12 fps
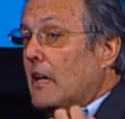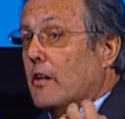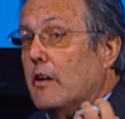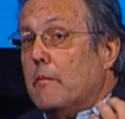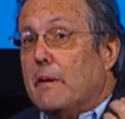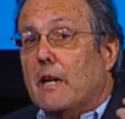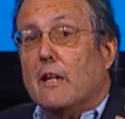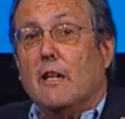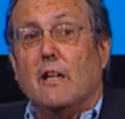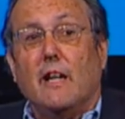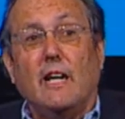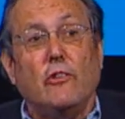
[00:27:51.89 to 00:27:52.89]
Going to be at
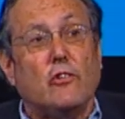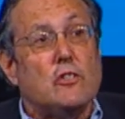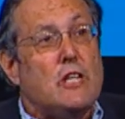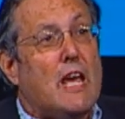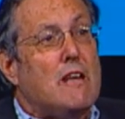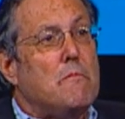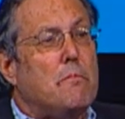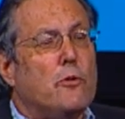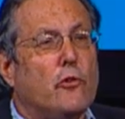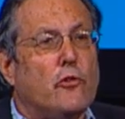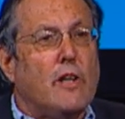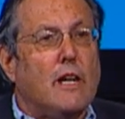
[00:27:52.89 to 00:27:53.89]
least
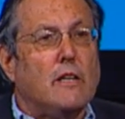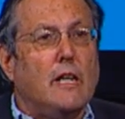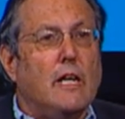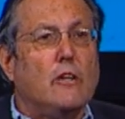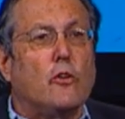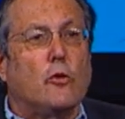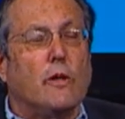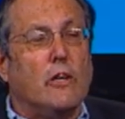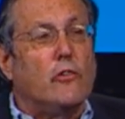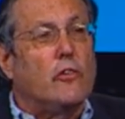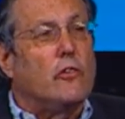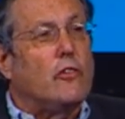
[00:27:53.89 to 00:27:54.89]
10%
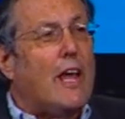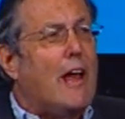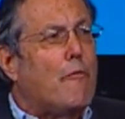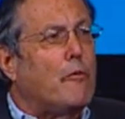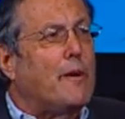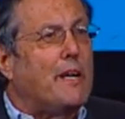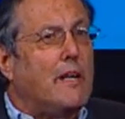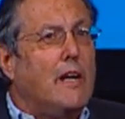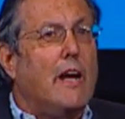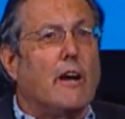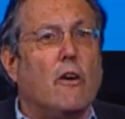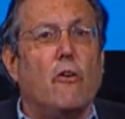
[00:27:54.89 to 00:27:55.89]
increases every
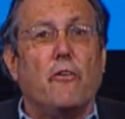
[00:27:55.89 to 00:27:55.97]
year,